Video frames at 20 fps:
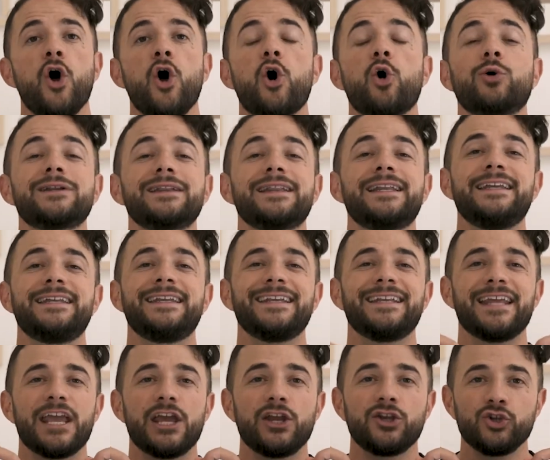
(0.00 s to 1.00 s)
or
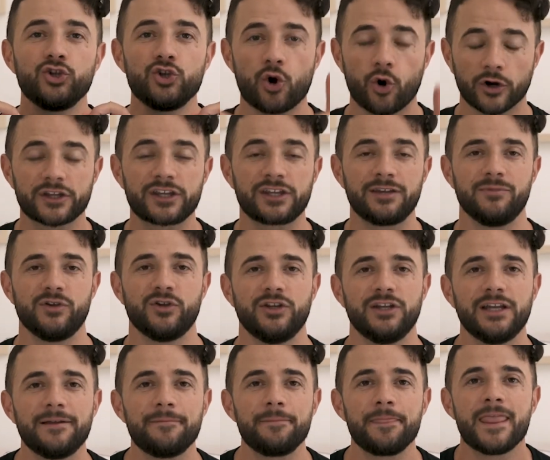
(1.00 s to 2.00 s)
leading in your
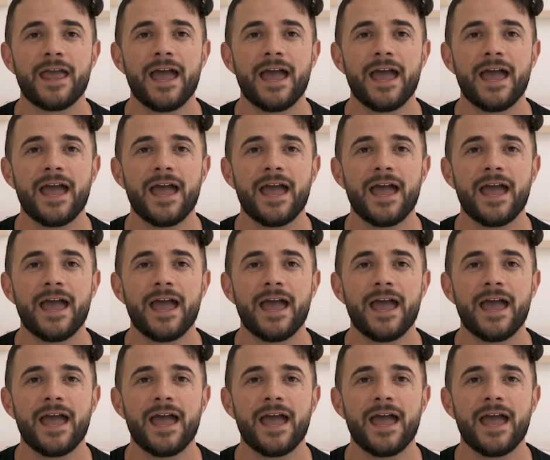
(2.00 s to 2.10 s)
community.